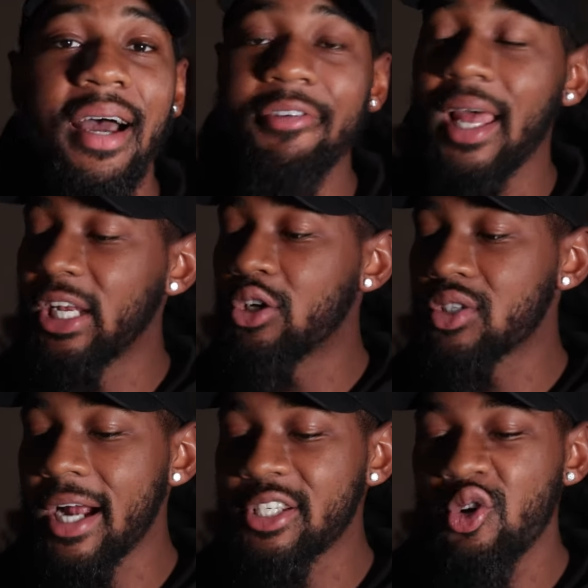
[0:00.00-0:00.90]
I feel like
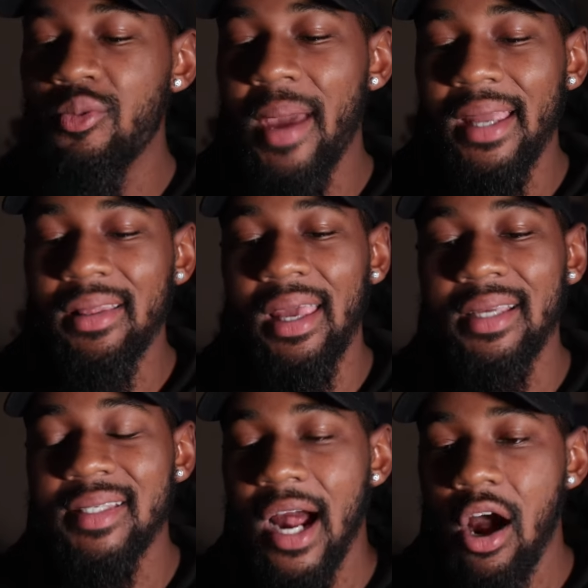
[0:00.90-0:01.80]
those are our 2 main
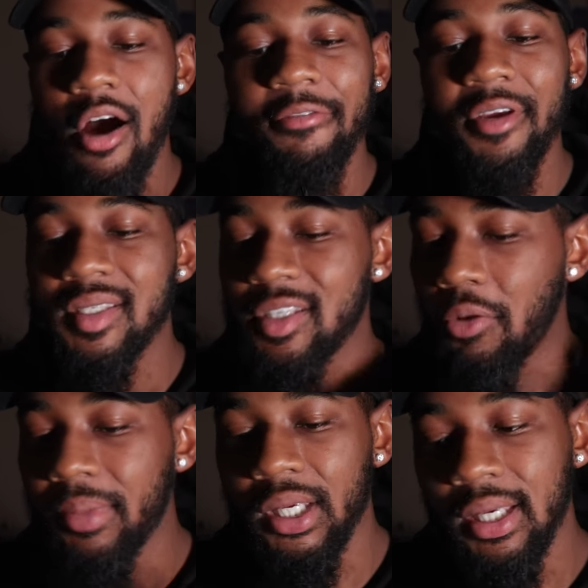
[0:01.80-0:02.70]
things, and our offense is
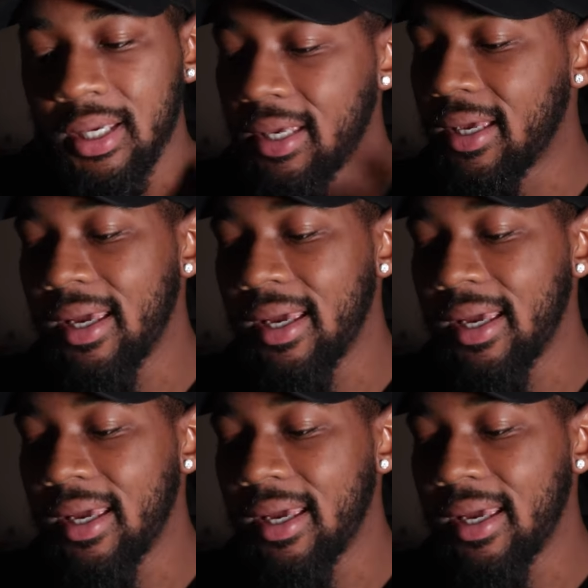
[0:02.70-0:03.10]
going to be,